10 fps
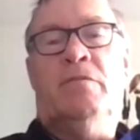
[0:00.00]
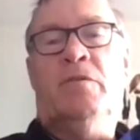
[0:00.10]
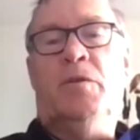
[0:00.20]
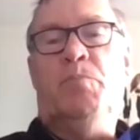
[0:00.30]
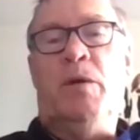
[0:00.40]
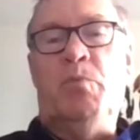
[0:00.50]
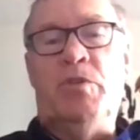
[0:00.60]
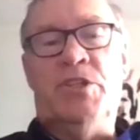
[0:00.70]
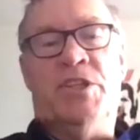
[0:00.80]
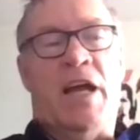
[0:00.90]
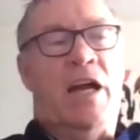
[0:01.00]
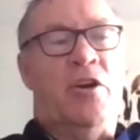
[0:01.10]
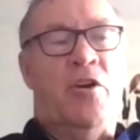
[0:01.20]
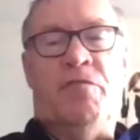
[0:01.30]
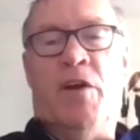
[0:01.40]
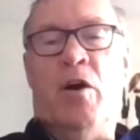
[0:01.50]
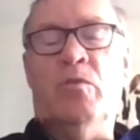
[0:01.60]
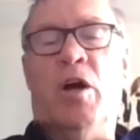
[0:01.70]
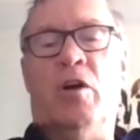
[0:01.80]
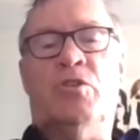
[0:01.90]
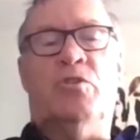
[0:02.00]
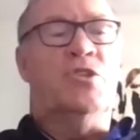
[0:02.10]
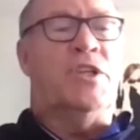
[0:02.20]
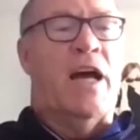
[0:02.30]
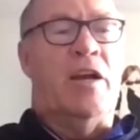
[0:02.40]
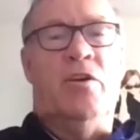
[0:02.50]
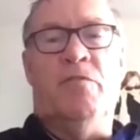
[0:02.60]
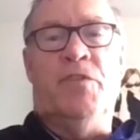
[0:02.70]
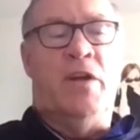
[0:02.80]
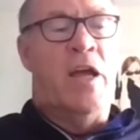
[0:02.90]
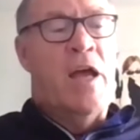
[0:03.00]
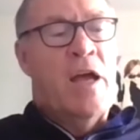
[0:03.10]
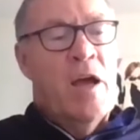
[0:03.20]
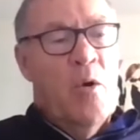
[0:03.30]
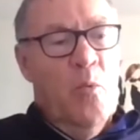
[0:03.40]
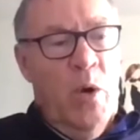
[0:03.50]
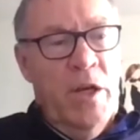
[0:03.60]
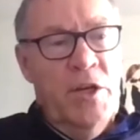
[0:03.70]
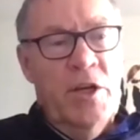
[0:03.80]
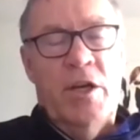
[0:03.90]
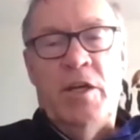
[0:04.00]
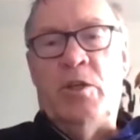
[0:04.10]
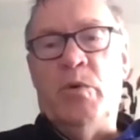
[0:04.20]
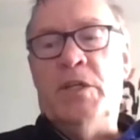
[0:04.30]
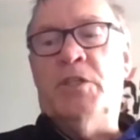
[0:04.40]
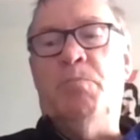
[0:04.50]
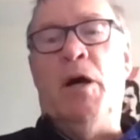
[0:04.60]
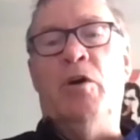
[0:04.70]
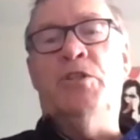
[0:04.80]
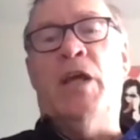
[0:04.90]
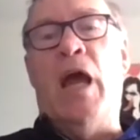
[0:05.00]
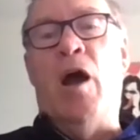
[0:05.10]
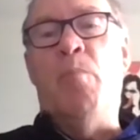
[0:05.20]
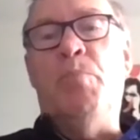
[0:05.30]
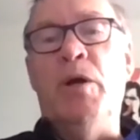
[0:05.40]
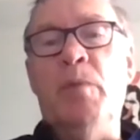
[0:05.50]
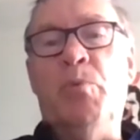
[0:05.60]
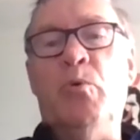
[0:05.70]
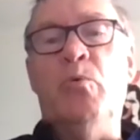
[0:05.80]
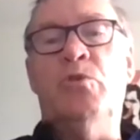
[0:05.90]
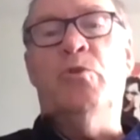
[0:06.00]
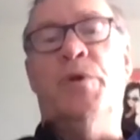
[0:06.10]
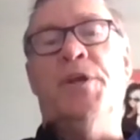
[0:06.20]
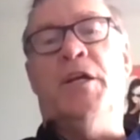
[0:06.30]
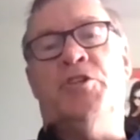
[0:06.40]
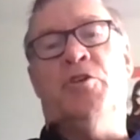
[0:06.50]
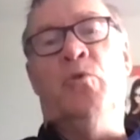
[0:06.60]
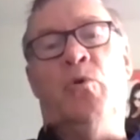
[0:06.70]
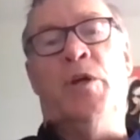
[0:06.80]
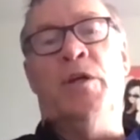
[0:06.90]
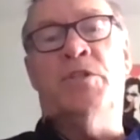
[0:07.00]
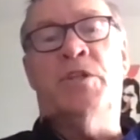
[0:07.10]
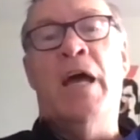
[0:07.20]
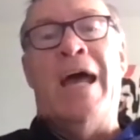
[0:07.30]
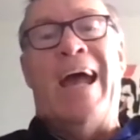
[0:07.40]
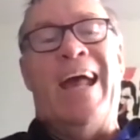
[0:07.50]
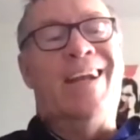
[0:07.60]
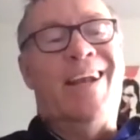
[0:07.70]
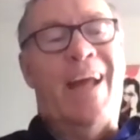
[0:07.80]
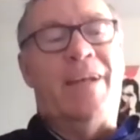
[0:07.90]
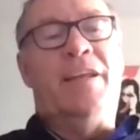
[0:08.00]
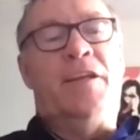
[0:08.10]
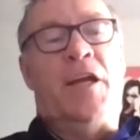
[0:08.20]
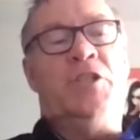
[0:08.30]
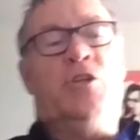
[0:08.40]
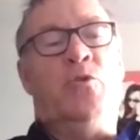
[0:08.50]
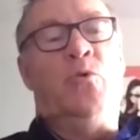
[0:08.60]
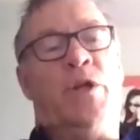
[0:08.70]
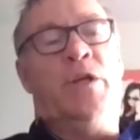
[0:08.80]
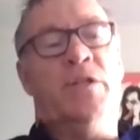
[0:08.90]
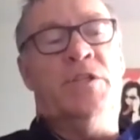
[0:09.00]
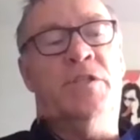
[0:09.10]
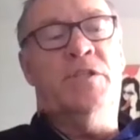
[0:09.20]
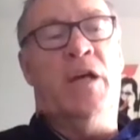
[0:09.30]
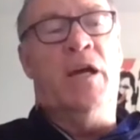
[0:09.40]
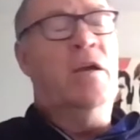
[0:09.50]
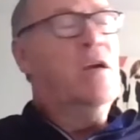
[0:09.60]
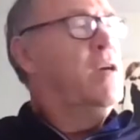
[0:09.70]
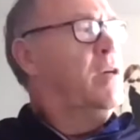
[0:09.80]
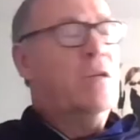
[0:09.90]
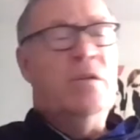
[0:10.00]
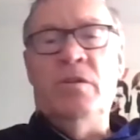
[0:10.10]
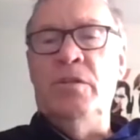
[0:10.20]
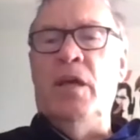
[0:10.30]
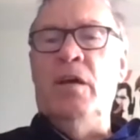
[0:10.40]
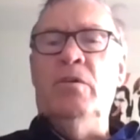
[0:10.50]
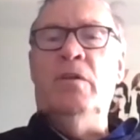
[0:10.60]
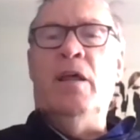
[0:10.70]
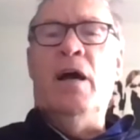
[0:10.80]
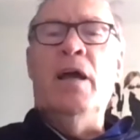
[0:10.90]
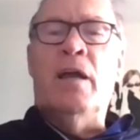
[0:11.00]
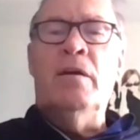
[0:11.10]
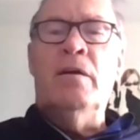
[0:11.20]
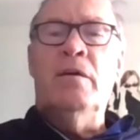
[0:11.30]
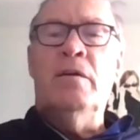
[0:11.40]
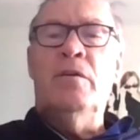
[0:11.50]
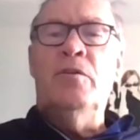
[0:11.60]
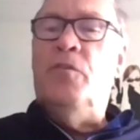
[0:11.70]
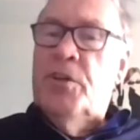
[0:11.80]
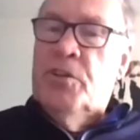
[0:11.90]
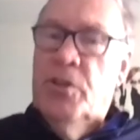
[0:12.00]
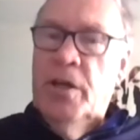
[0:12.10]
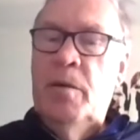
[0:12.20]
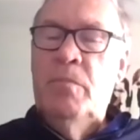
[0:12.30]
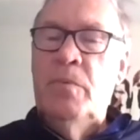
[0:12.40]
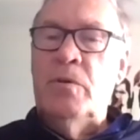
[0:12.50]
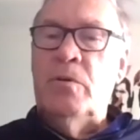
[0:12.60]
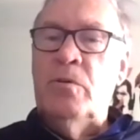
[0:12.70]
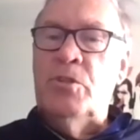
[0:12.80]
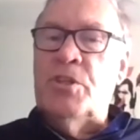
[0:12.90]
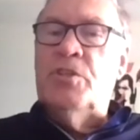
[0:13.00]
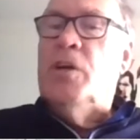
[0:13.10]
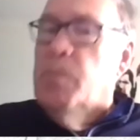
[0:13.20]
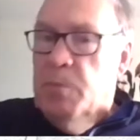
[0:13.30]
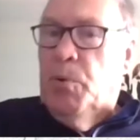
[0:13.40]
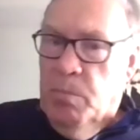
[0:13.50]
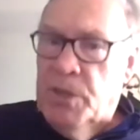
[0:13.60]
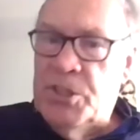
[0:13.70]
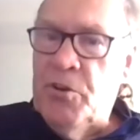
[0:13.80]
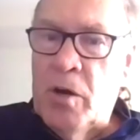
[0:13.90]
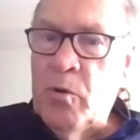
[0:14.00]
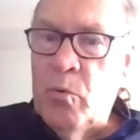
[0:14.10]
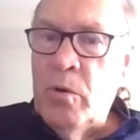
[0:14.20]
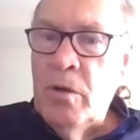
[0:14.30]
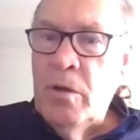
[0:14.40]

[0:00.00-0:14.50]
Who are the people that started off Gold Coast or started off there? We need to expose our people to a national audience and let the national audience say, geez, how good are they? Not the team, because the team would probably struggle.